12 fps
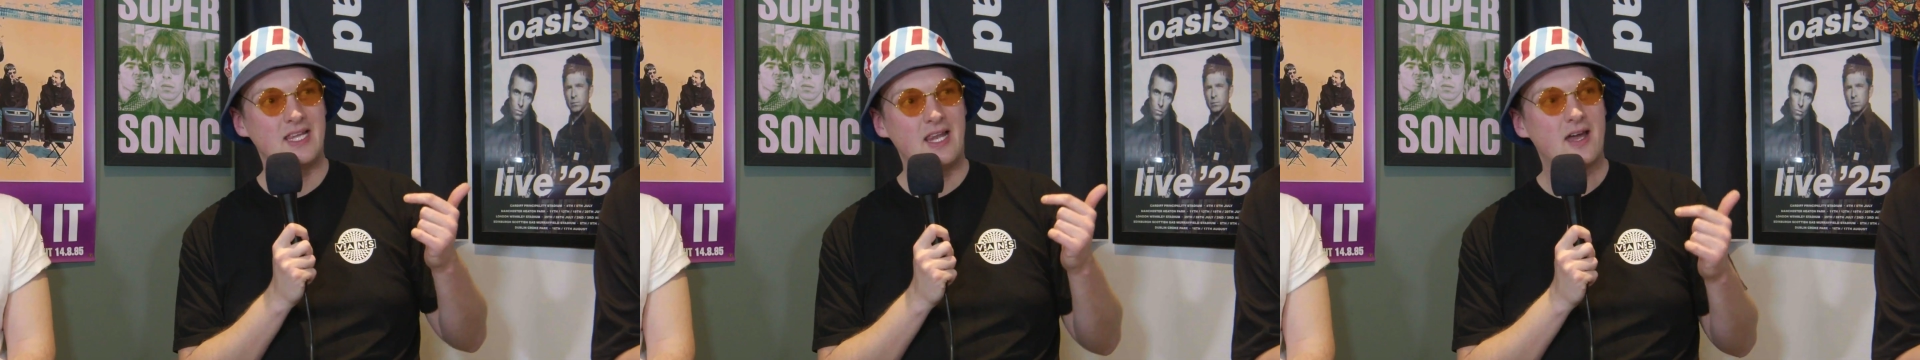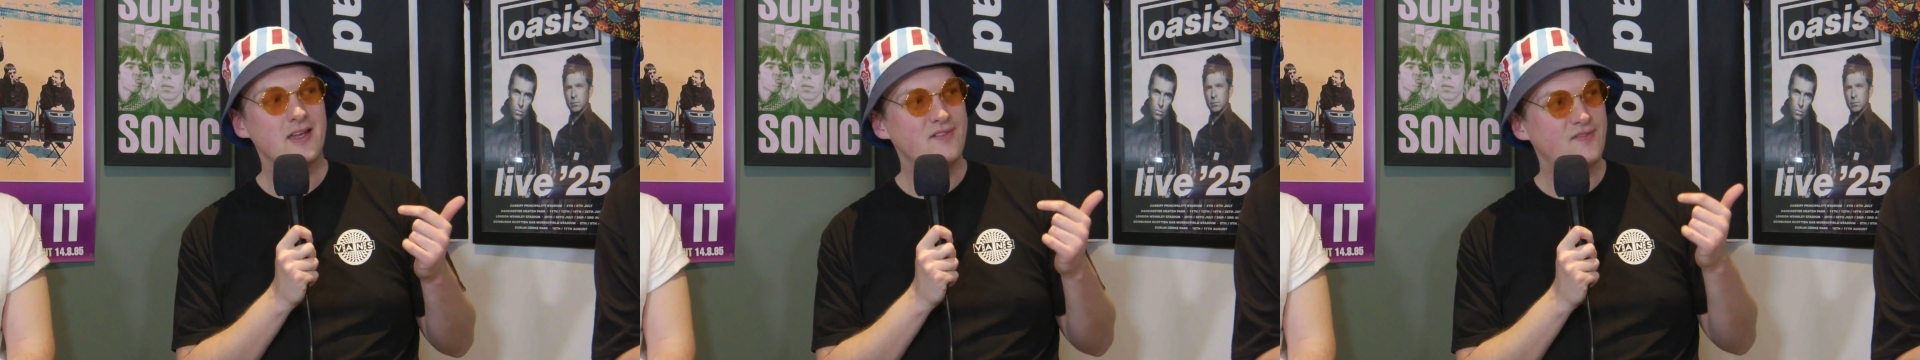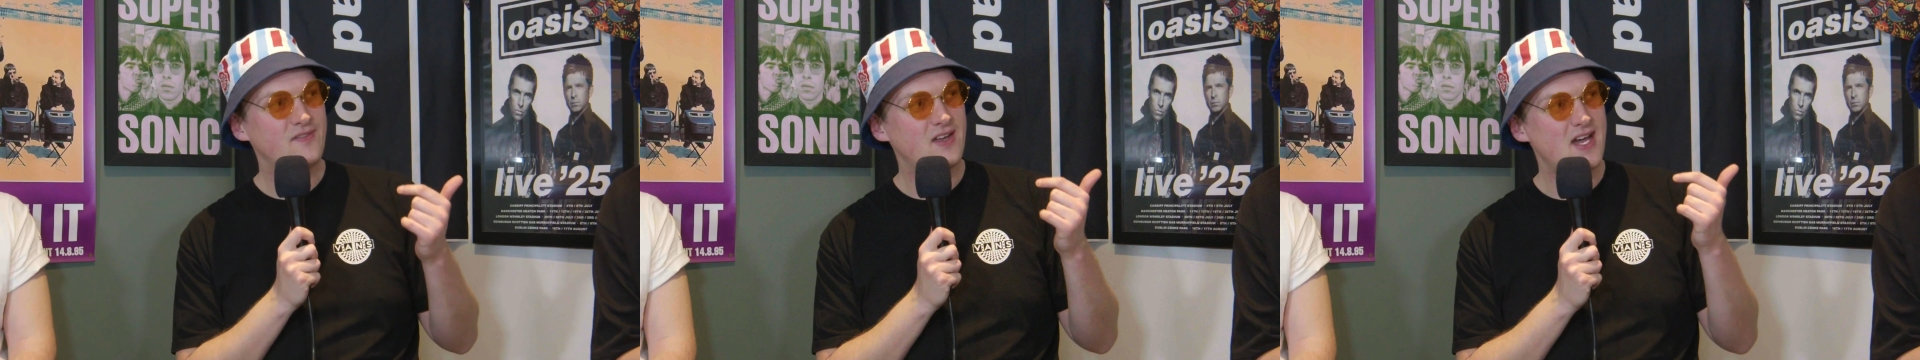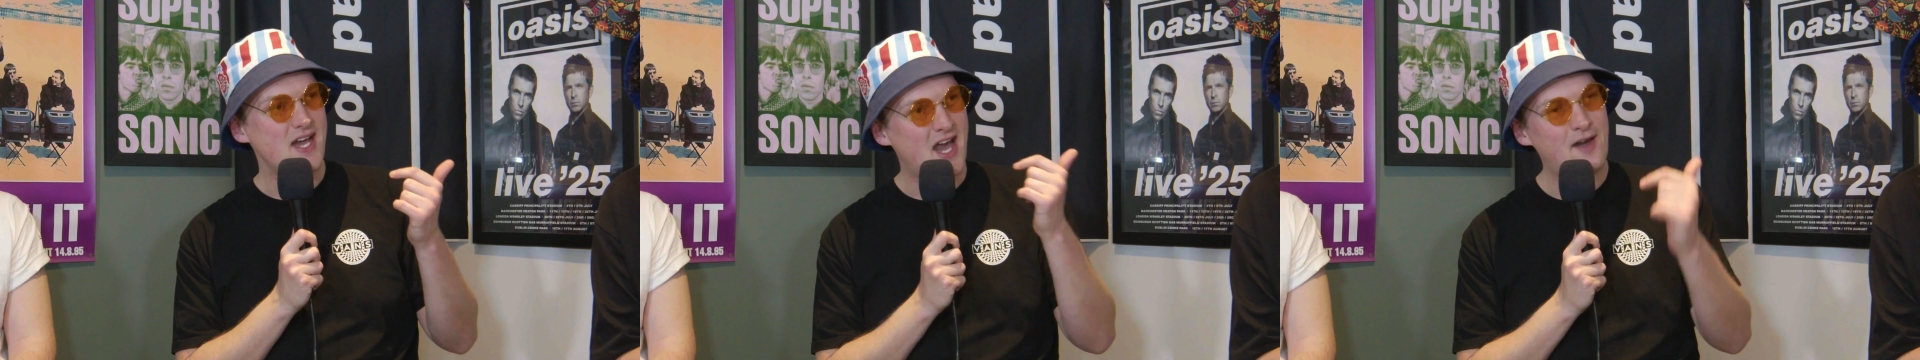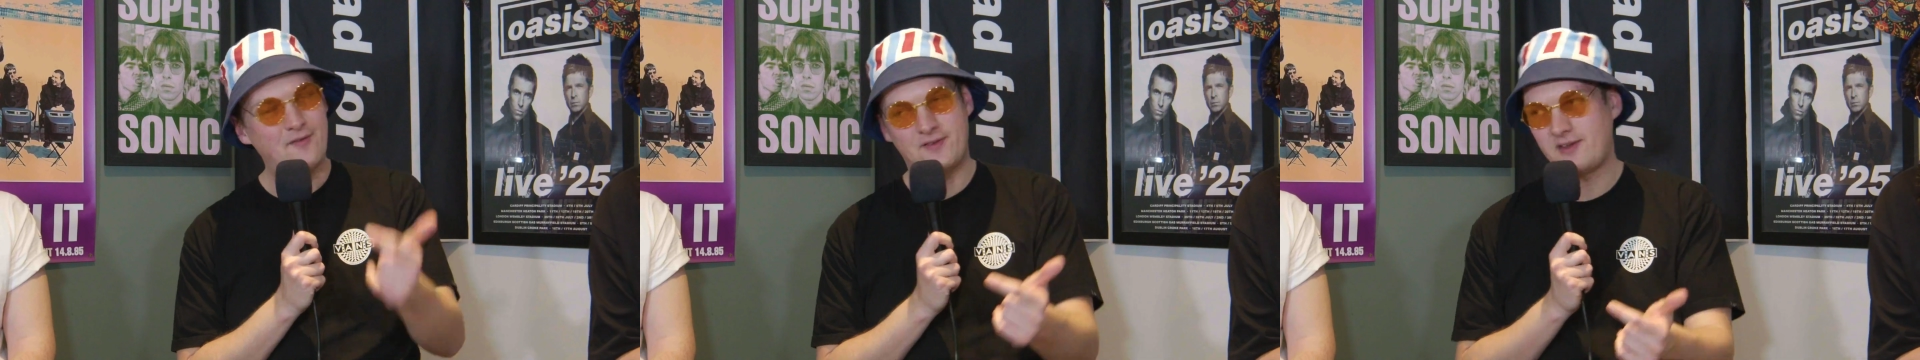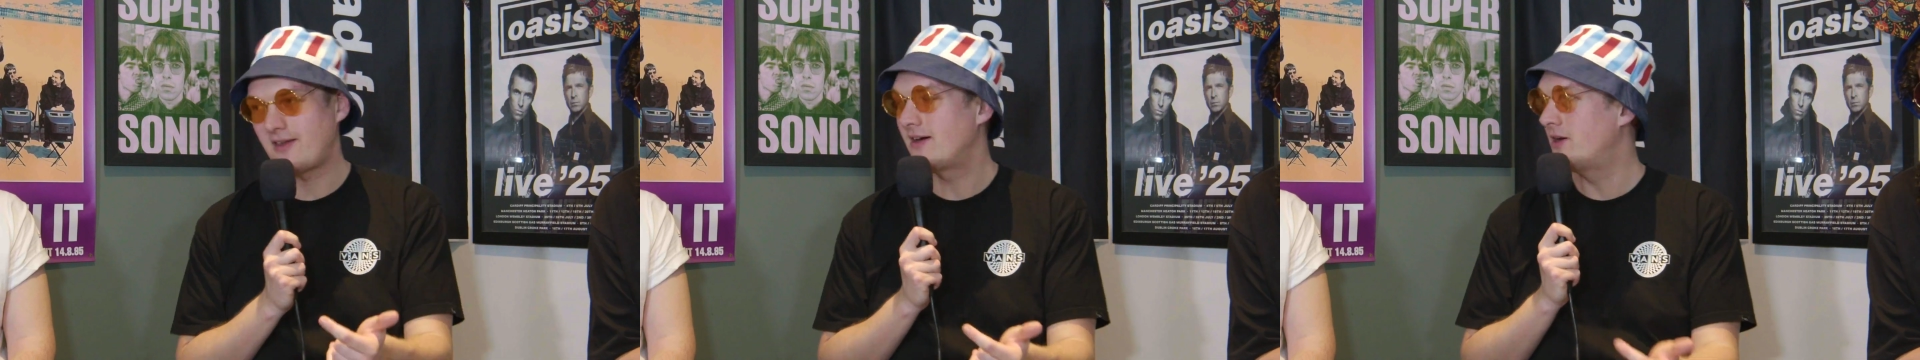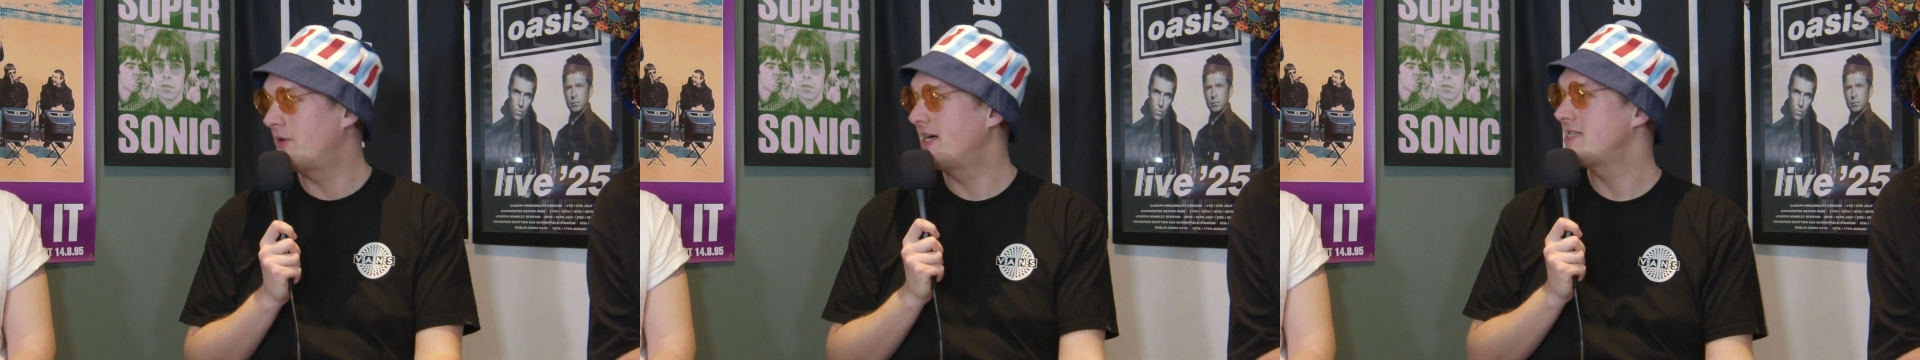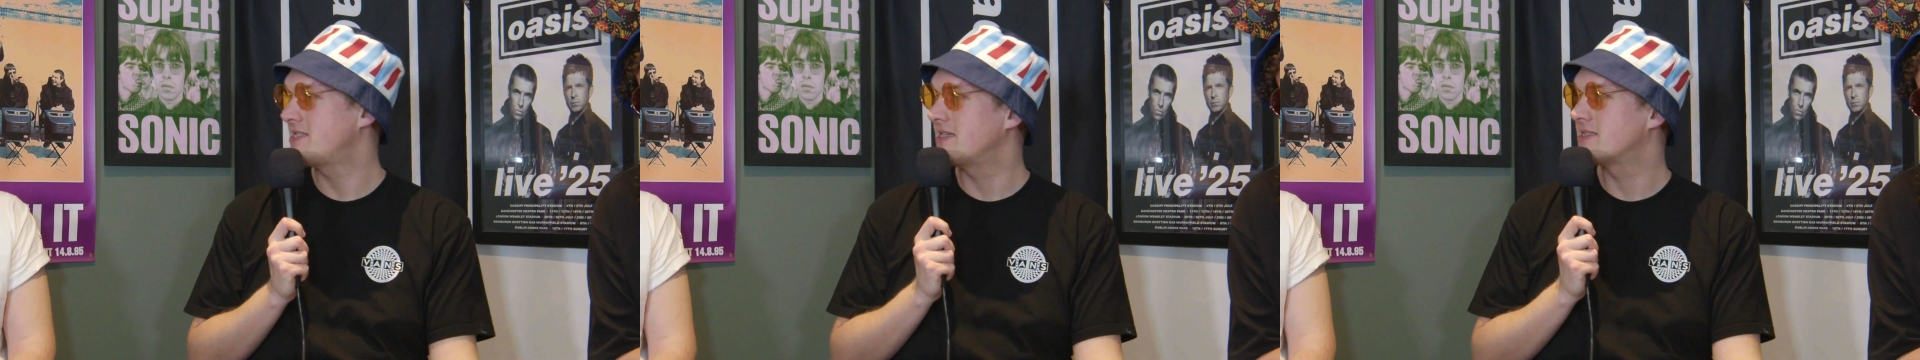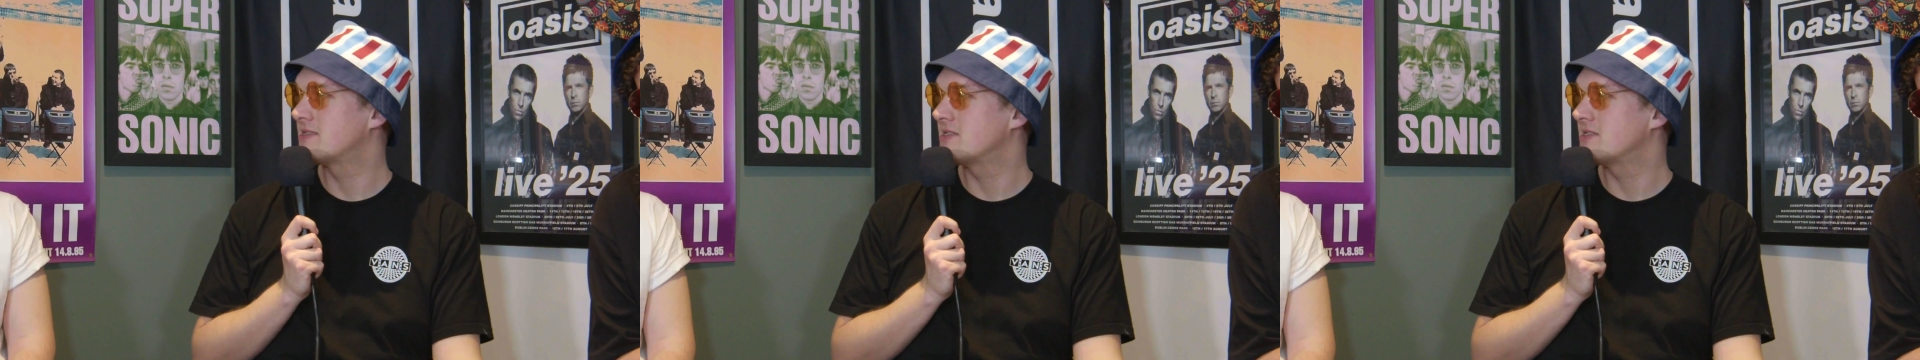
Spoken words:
life after Oasis.